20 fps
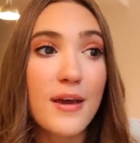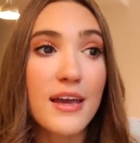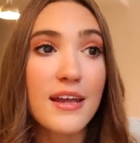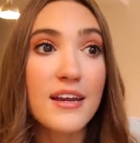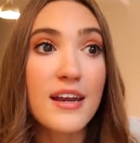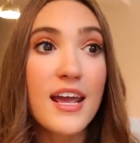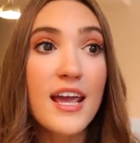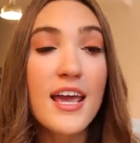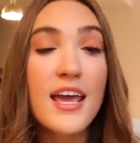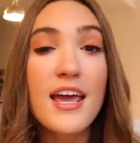
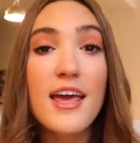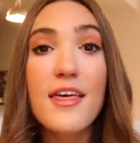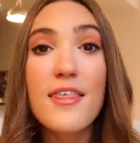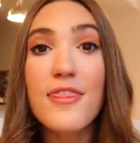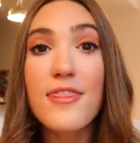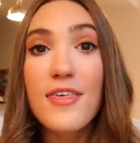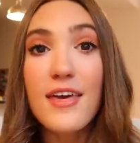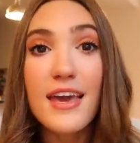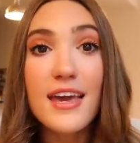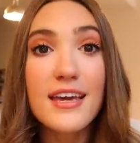And
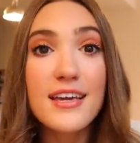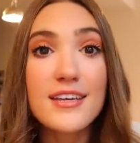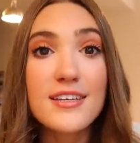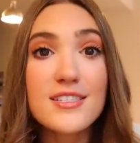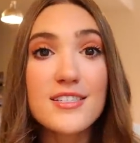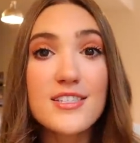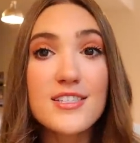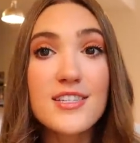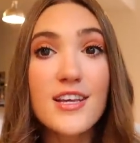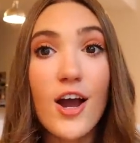
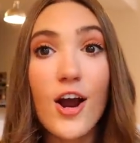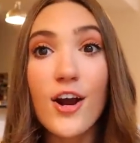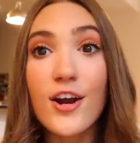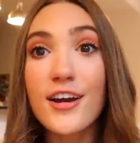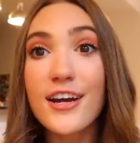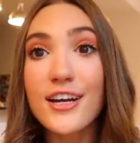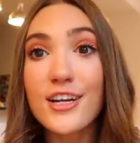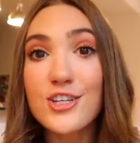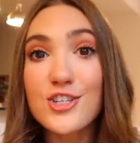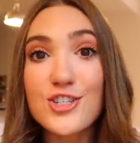things are
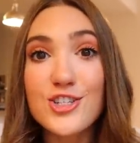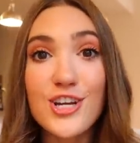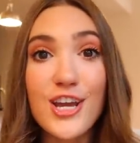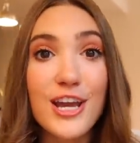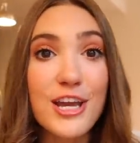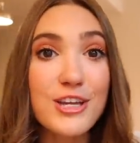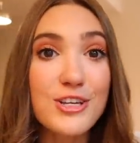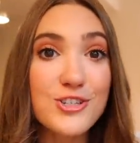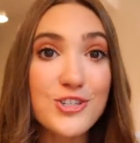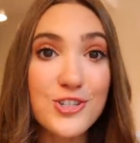going to
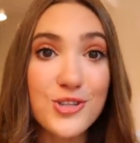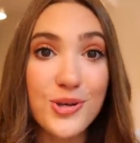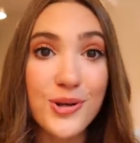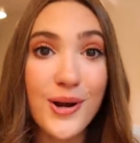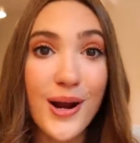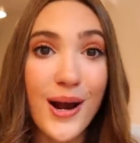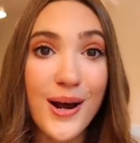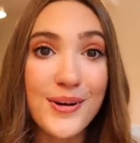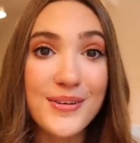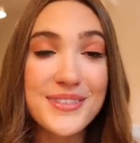change
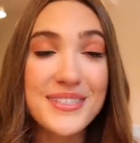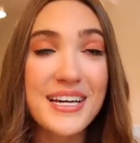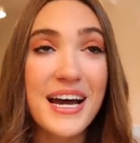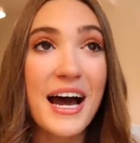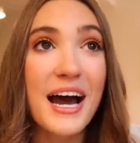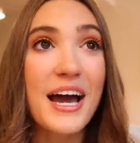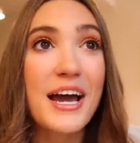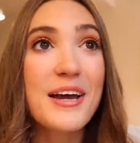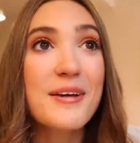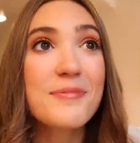throughout
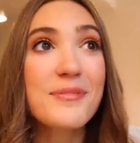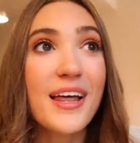time.